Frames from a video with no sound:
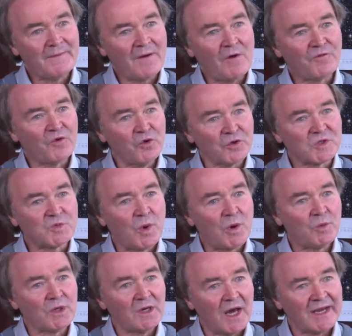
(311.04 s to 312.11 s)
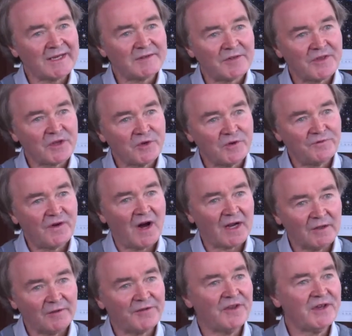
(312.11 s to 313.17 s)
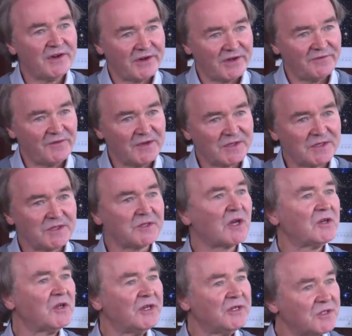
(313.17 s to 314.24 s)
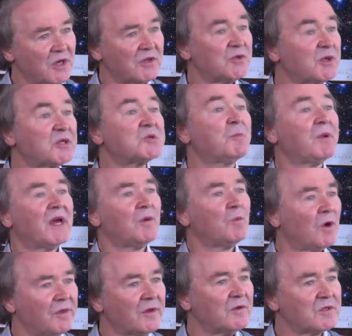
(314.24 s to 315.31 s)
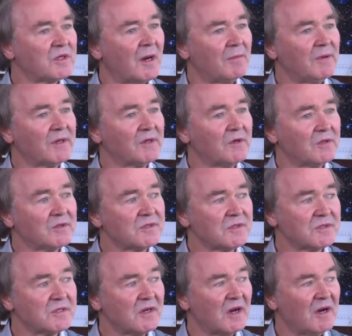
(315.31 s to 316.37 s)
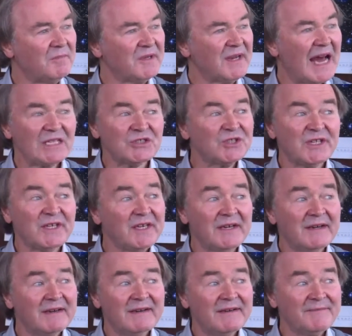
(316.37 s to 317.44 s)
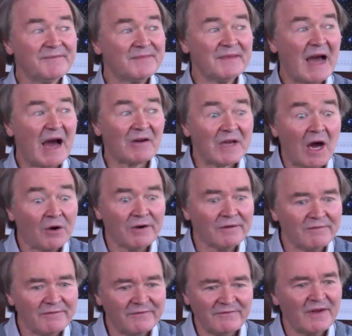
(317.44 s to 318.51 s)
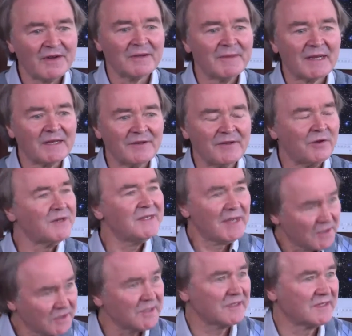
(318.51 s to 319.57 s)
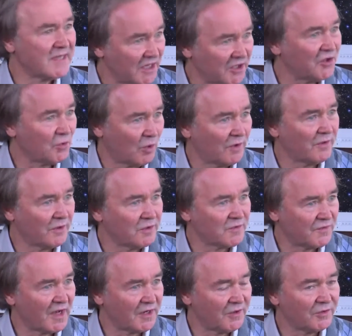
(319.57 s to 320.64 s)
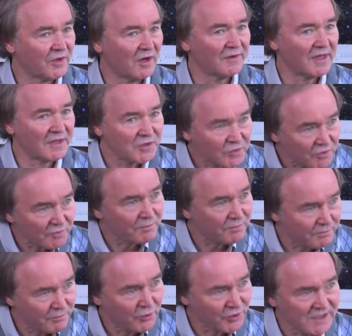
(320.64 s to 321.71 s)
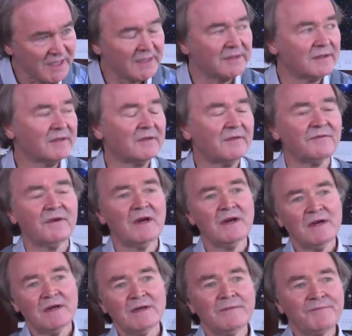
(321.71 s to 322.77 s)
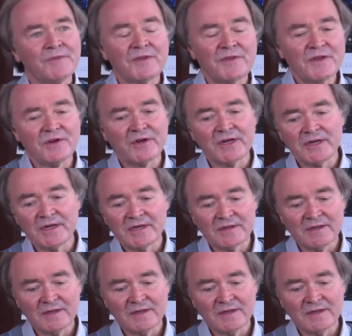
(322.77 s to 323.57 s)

of course, one would like to think your final theory of physics is going to explain what those coupling constants are, but actually our current fundamental theory doesn't tell you what those values are. They're sort of put into the theory